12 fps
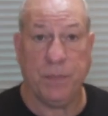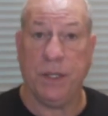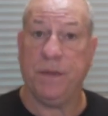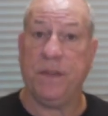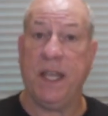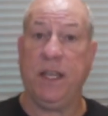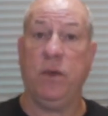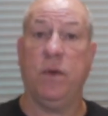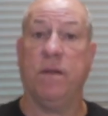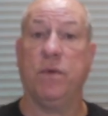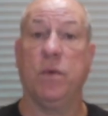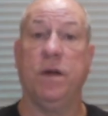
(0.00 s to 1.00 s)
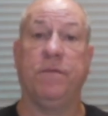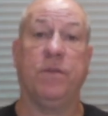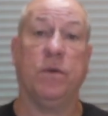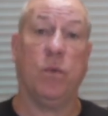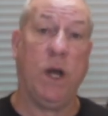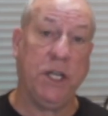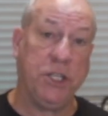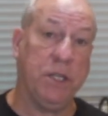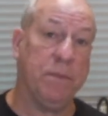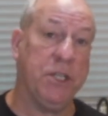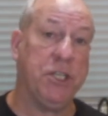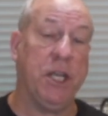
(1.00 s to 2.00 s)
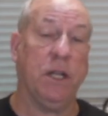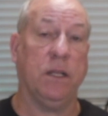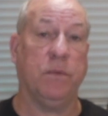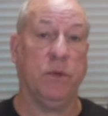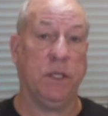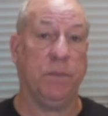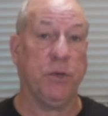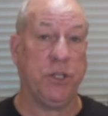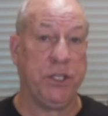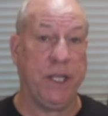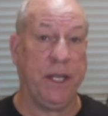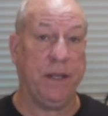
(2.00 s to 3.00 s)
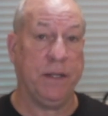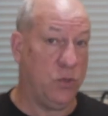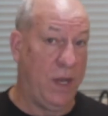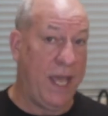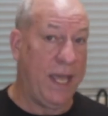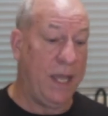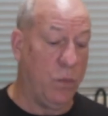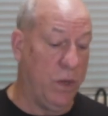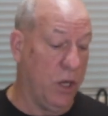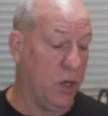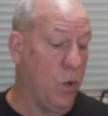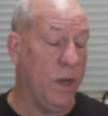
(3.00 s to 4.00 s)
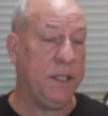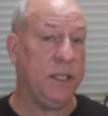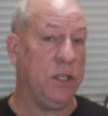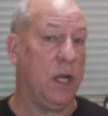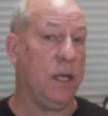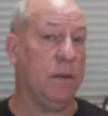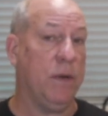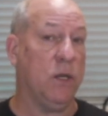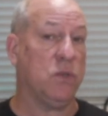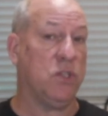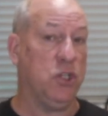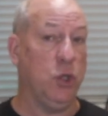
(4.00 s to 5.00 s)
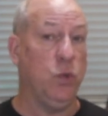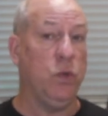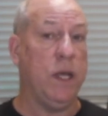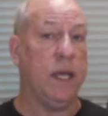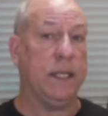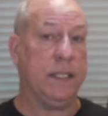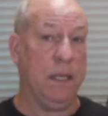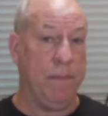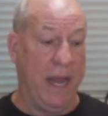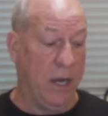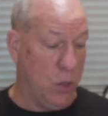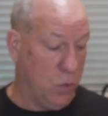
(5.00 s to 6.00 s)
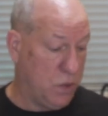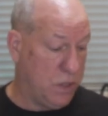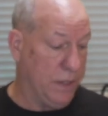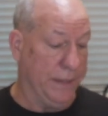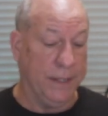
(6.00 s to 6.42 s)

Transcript: But thank you everyone for watching my channel. I really appreciate it. Today we are going to talk about stewed tomatoes.